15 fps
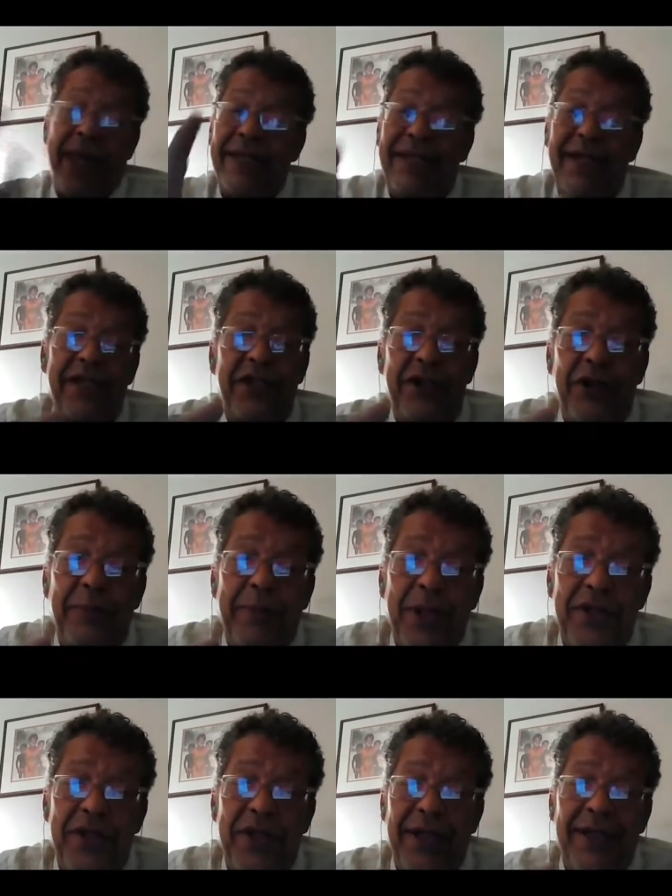pay attention to the
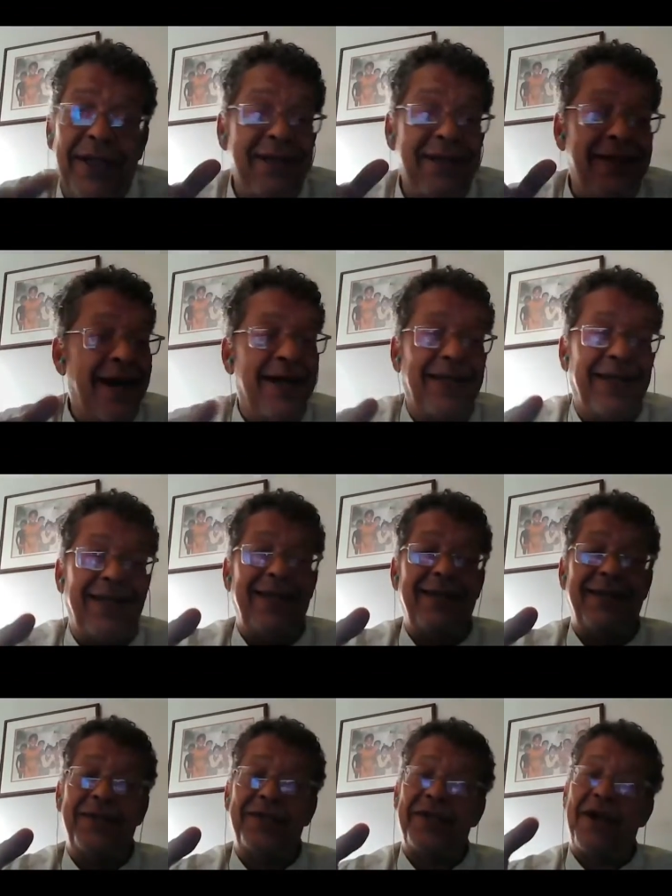music. These young
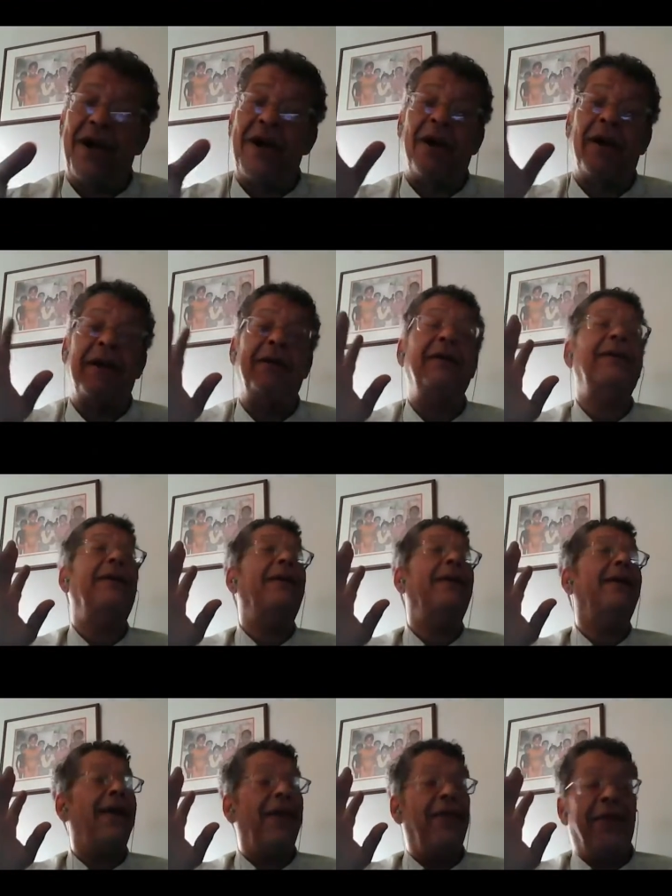kids
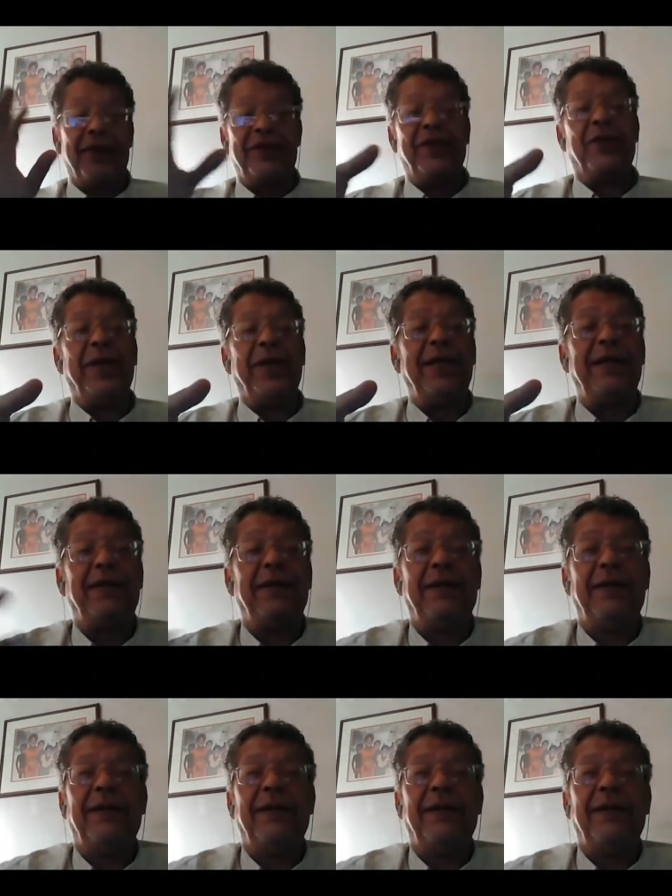they're doing it.